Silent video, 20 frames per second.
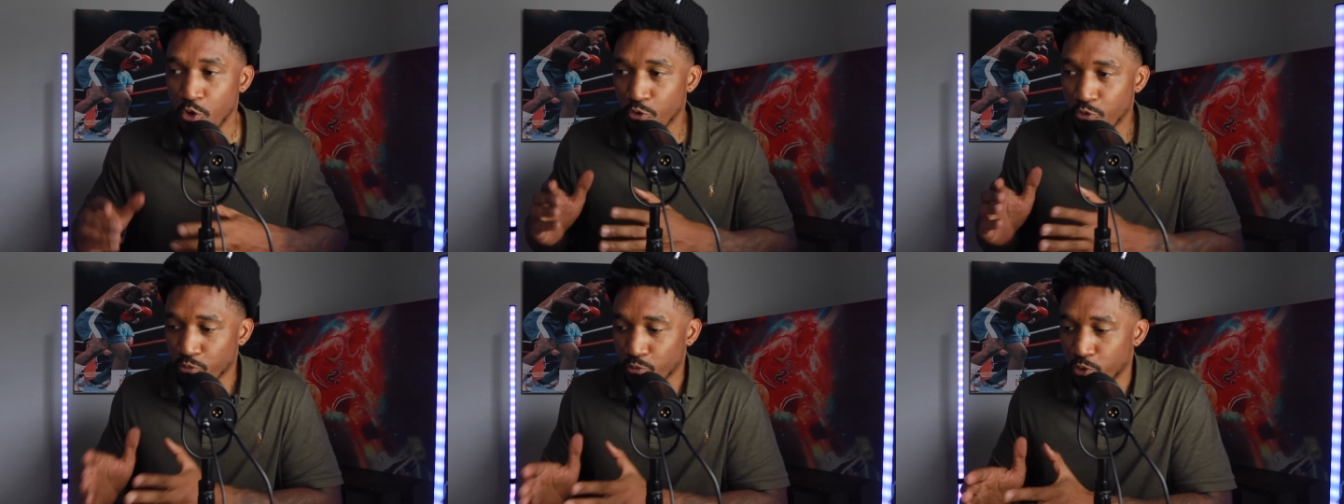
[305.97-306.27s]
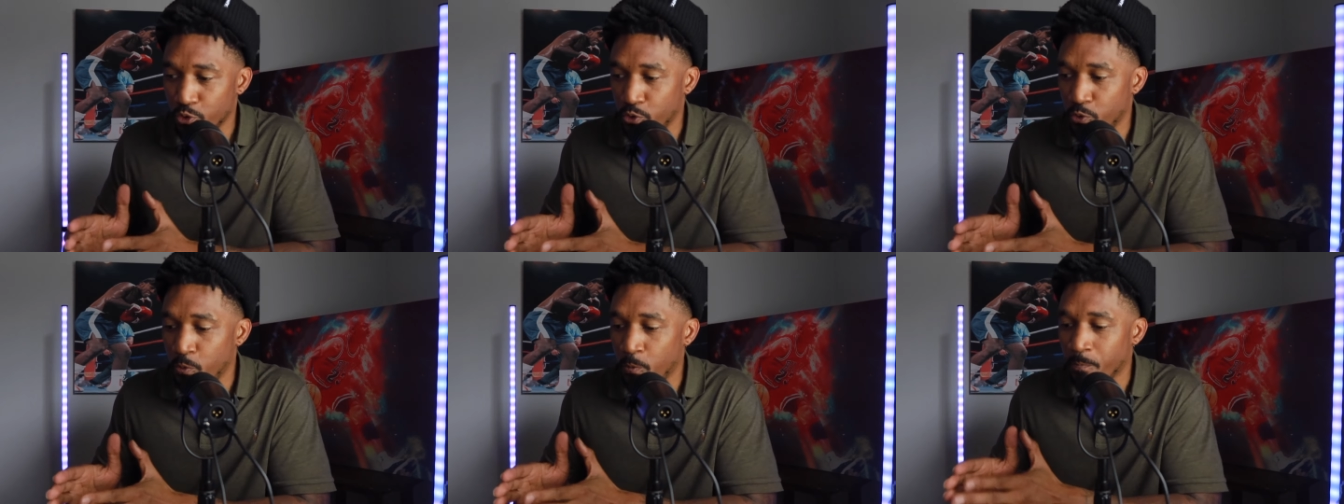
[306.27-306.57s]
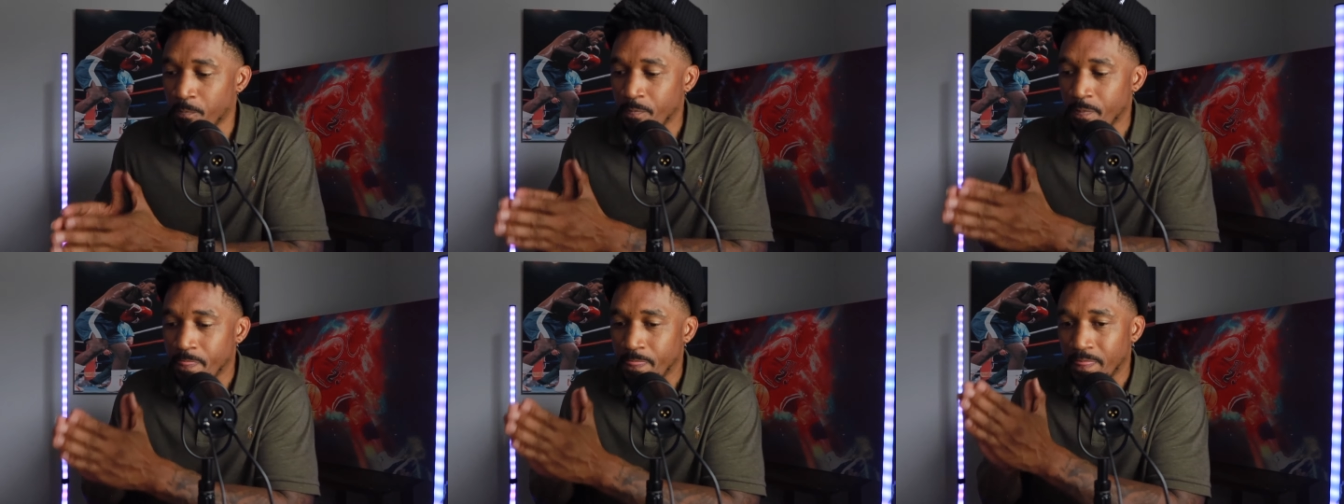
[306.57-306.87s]
through
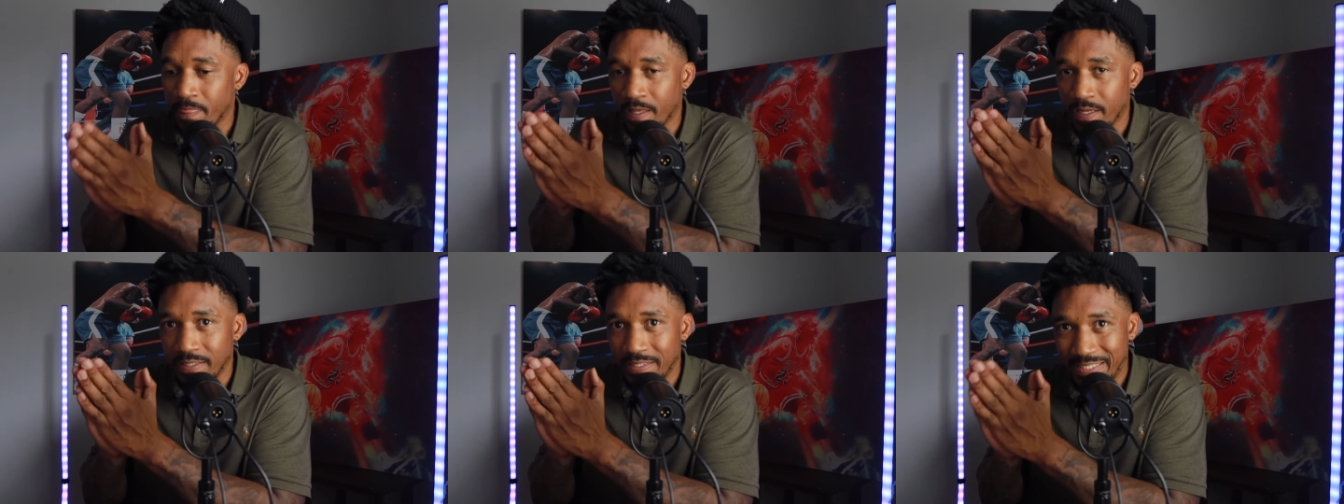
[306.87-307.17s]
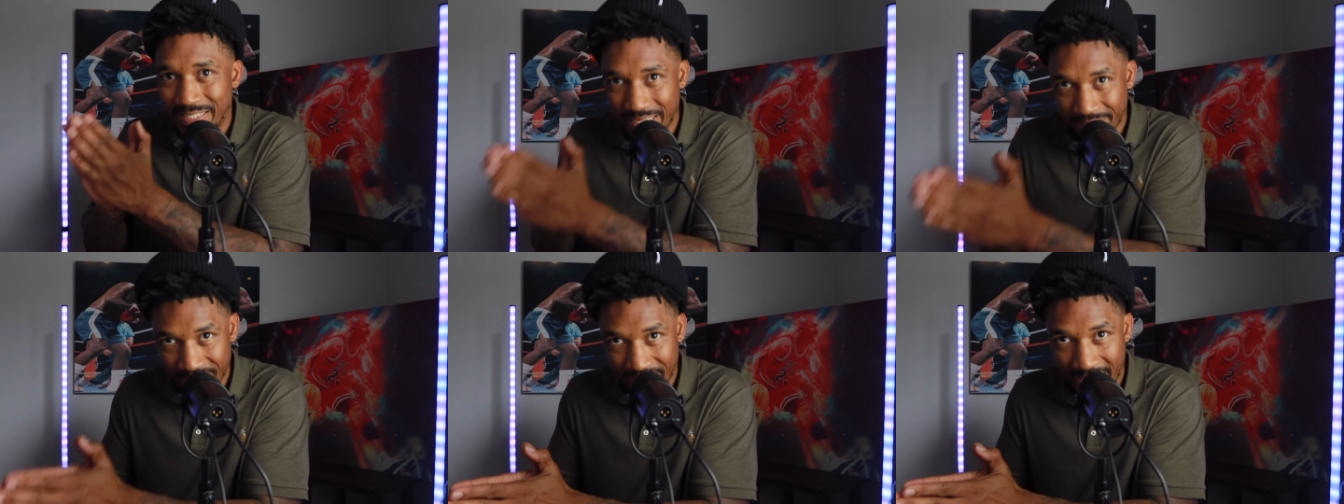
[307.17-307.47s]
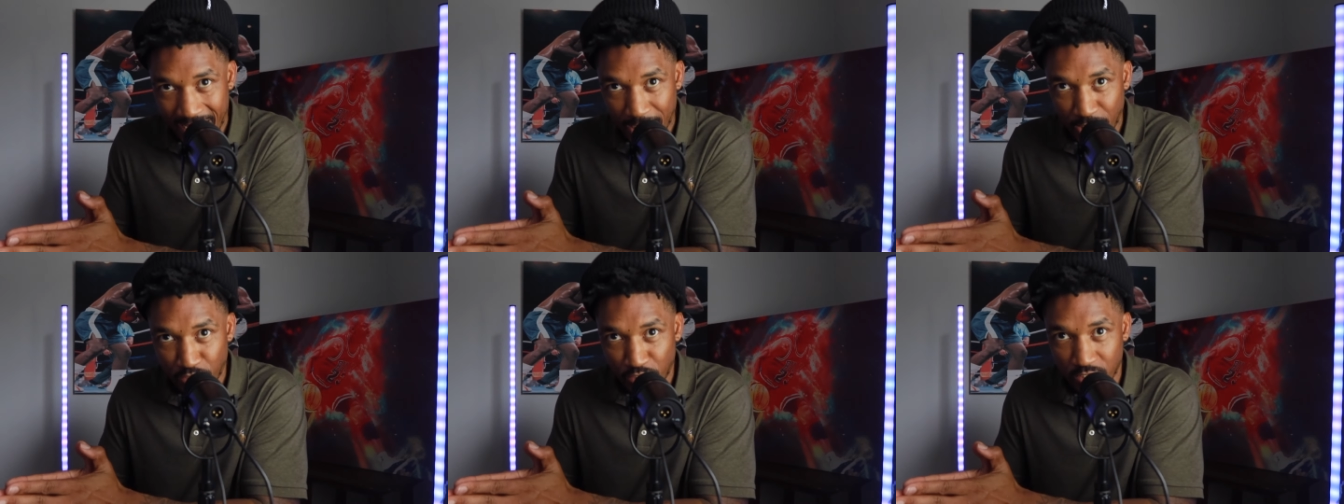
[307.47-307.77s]

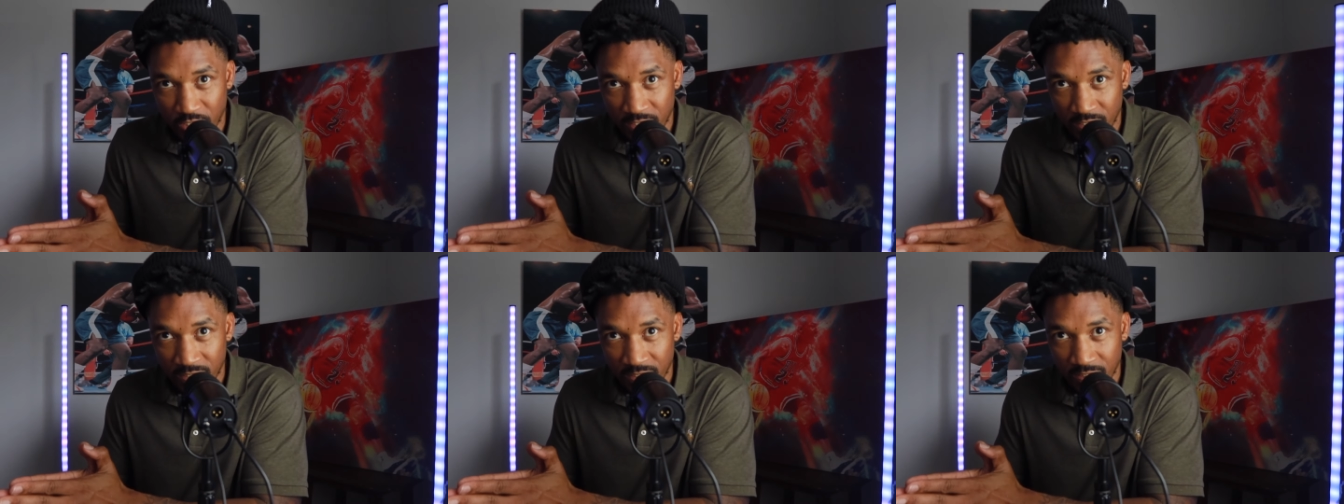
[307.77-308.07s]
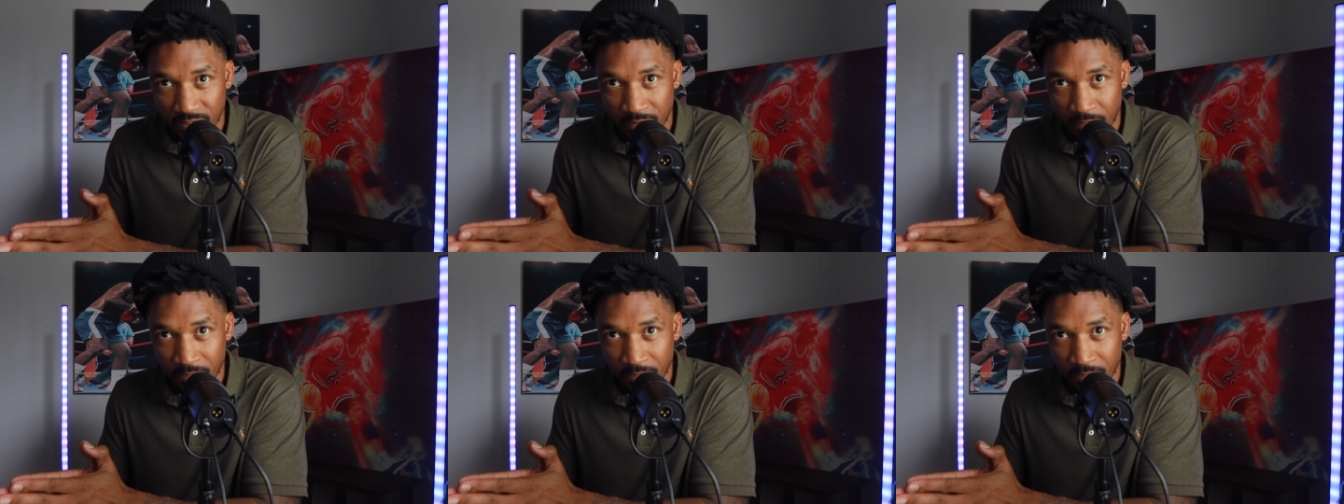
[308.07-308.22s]
divination,